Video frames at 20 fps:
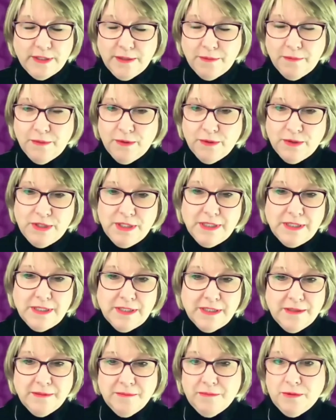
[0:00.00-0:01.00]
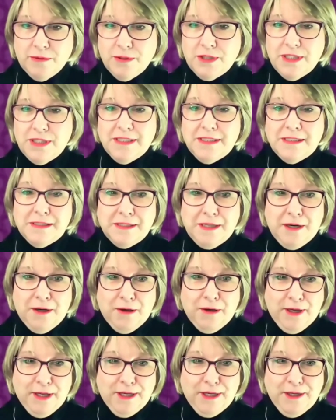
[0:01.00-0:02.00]
And we're just
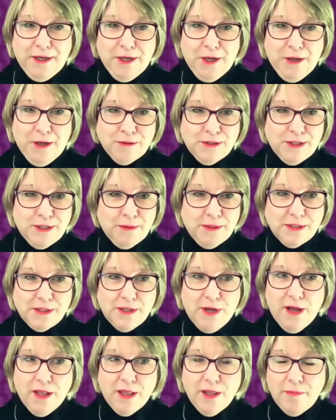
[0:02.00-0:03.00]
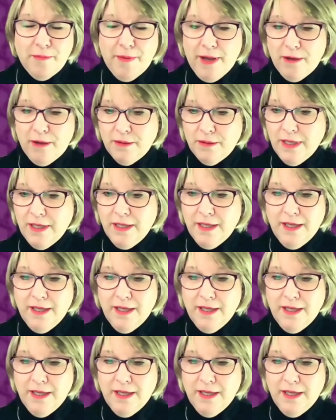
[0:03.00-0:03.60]
starting, so it's all about